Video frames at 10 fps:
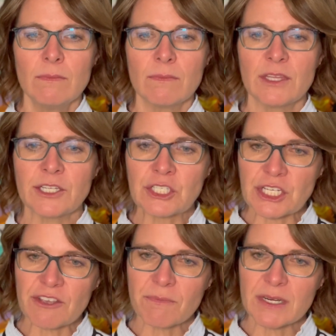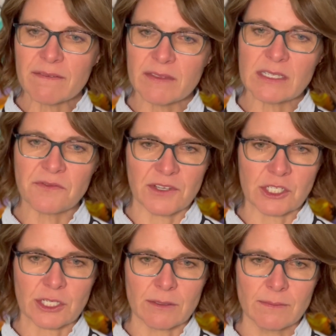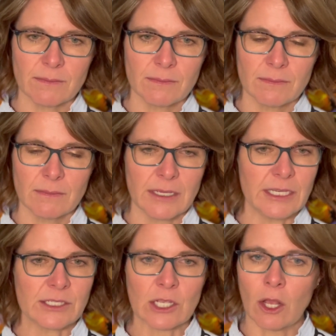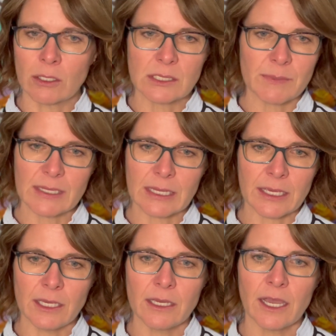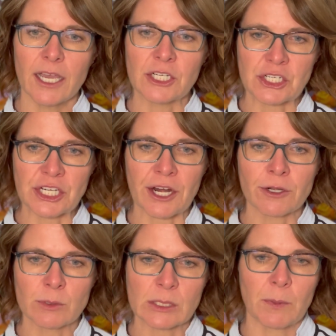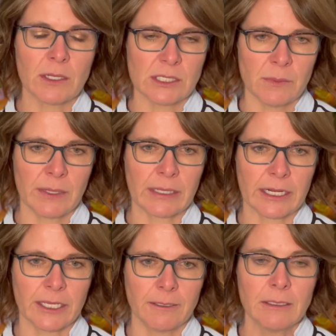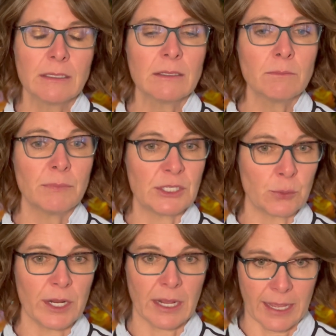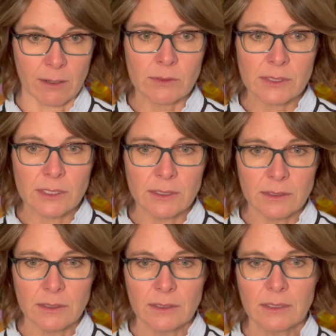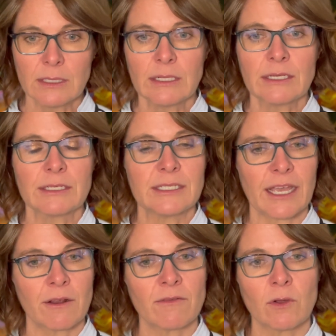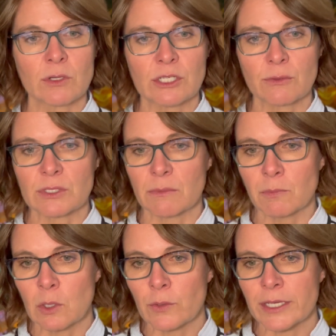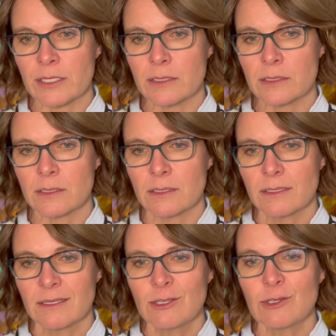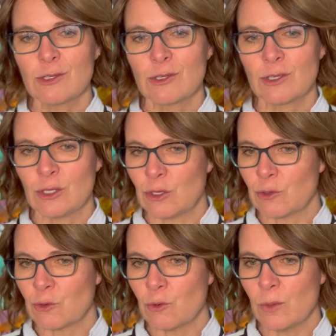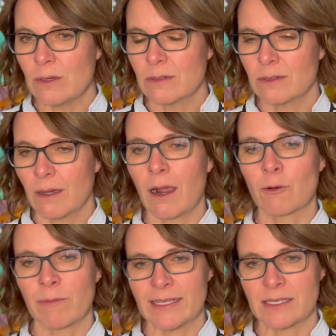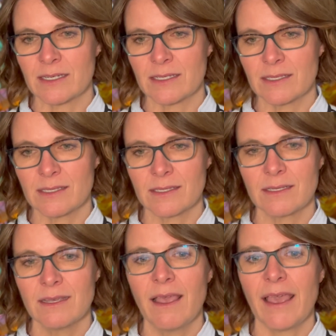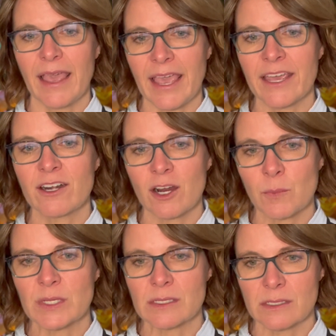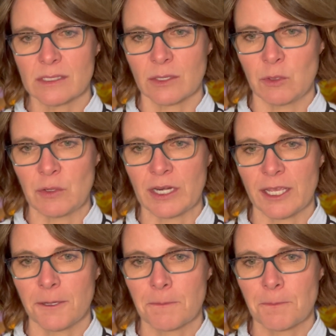The achievement of this vision is ultimately a shared responsibility between council, Town of Okotoks employees, you, our residents, and our business community.